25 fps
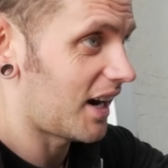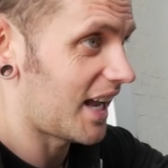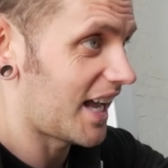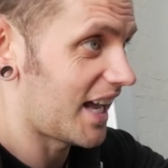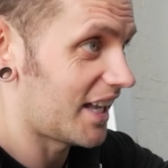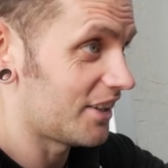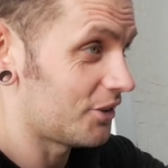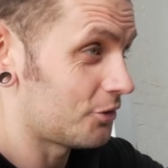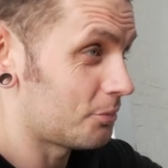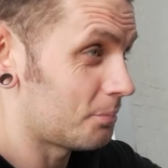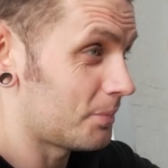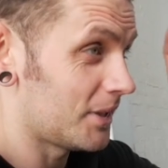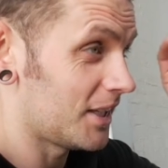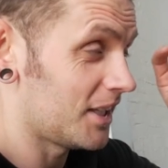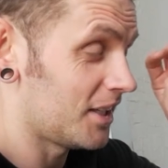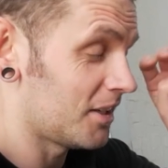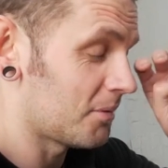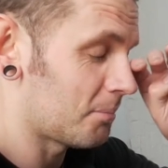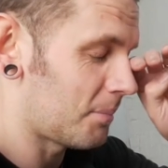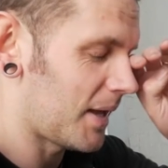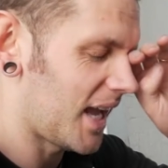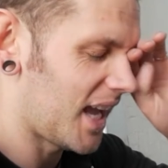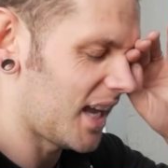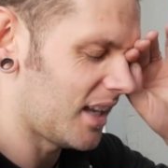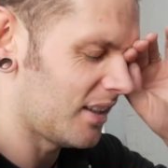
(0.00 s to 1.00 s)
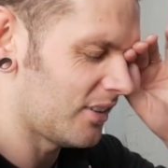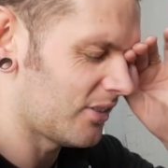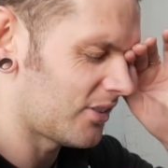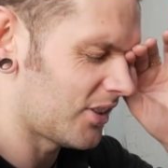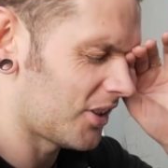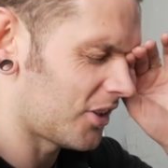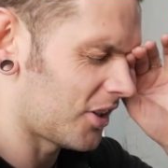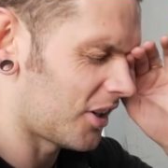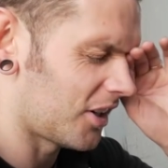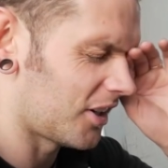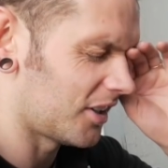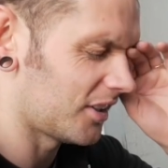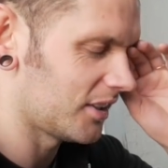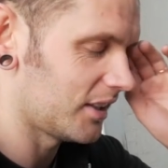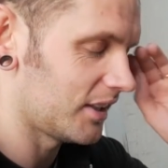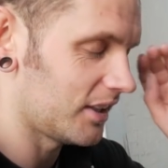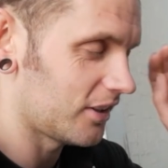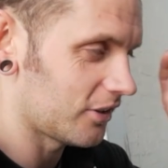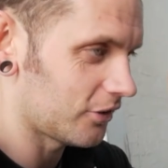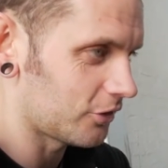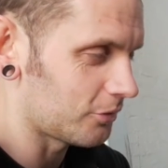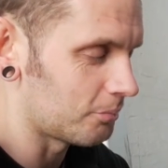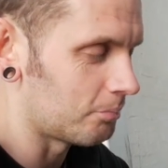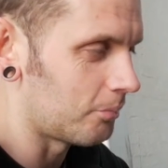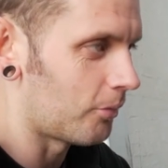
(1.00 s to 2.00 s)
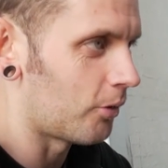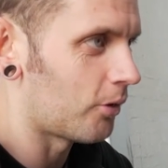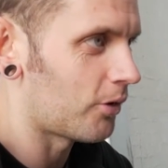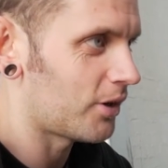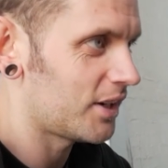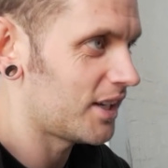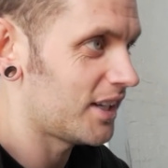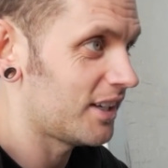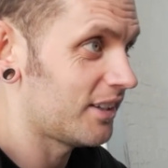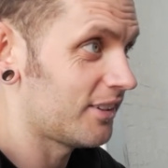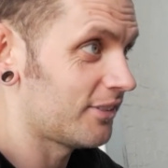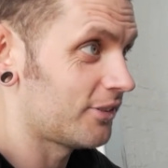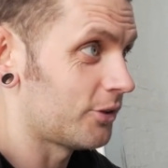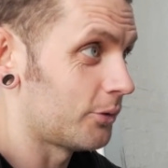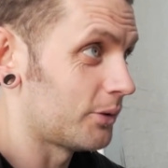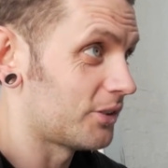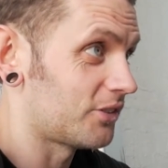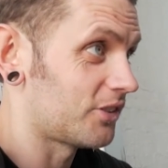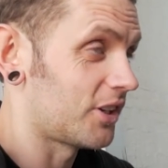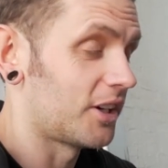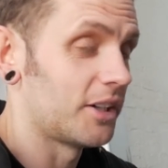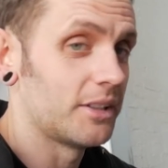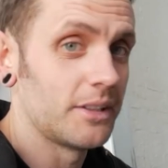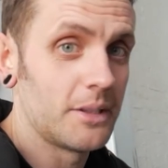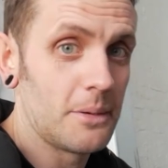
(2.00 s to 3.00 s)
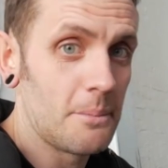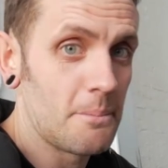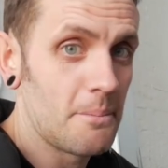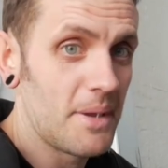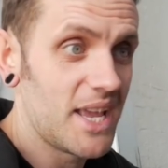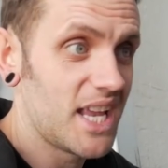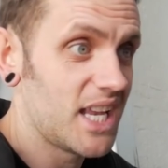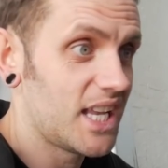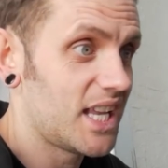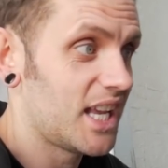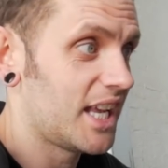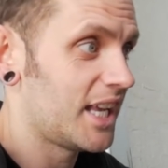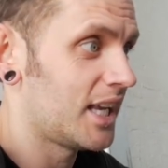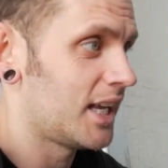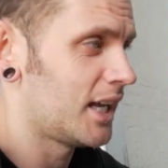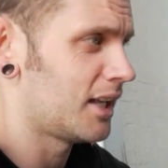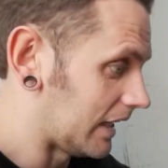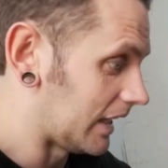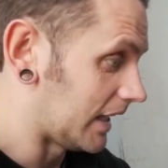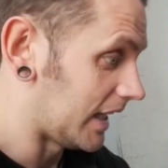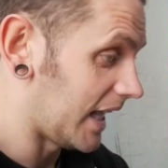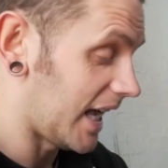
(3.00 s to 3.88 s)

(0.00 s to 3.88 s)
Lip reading: has been painted early this morning, so it's currently baking.